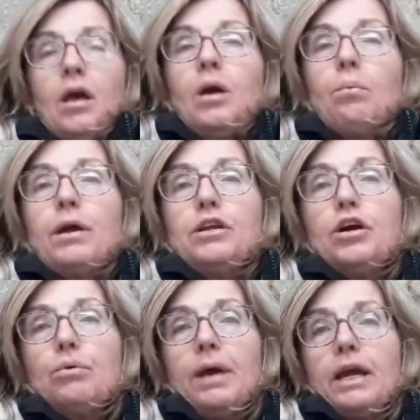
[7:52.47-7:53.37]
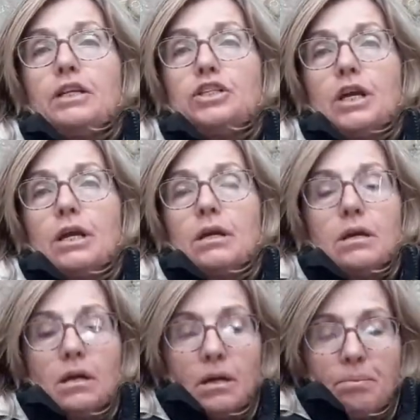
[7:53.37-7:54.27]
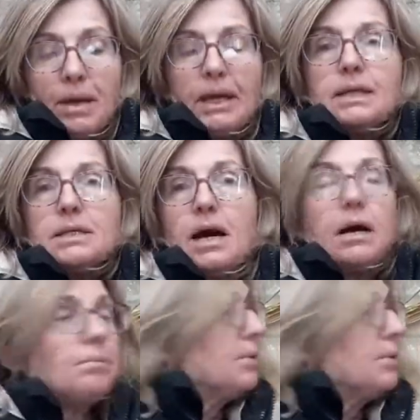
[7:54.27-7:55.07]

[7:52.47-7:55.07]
When you're arranging, pick it up,